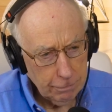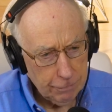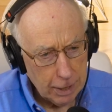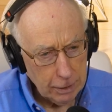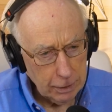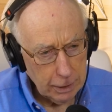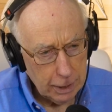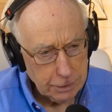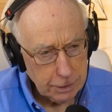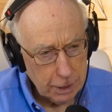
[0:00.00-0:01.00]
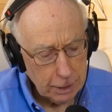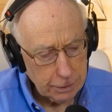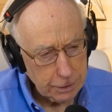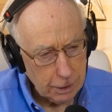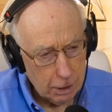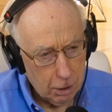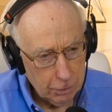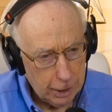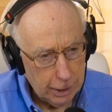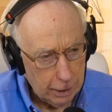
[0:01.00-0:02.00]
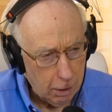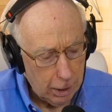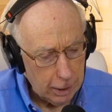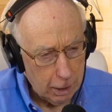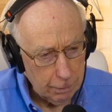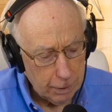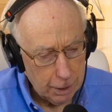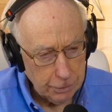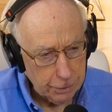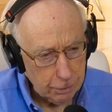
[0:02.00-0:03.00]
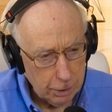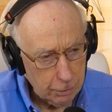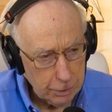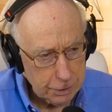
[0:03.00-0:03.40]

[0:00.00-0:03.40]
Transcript: finally I said, "It's uh, okay. All right, I'll I'll do your loan.